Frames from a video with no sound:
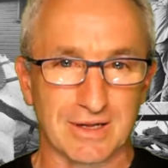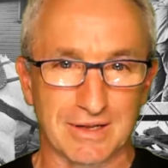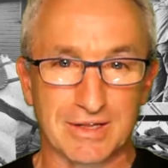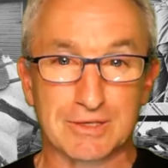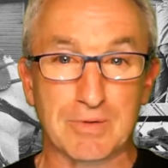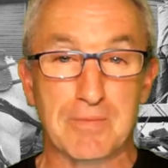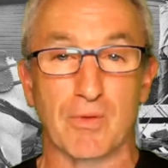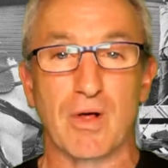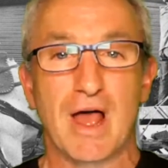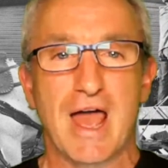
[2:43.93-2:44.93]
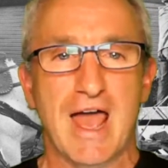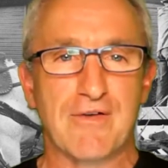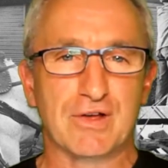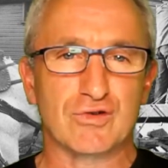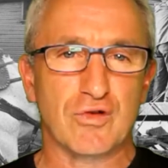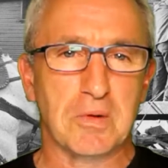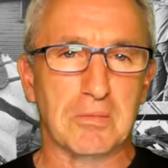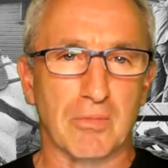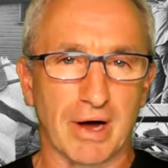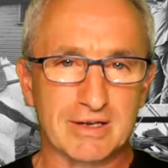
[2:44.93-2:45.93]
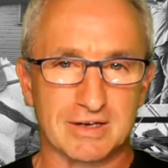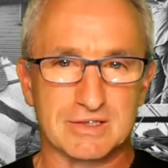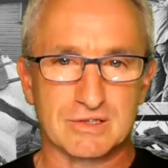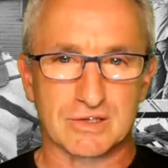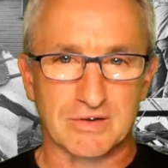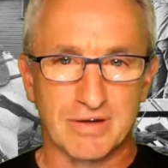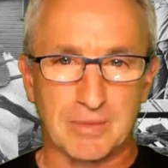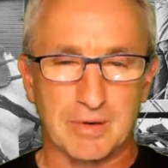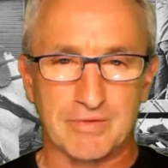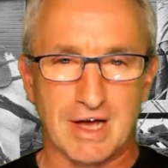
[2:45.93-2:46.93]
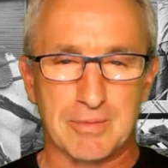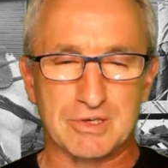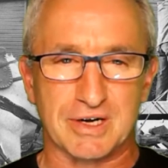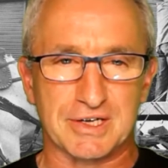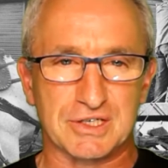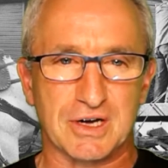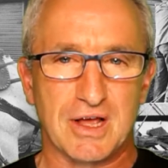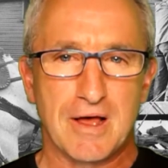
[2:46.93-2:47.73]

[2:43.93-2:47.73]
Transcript: and these people have contributed mightily to the development of garbage collection.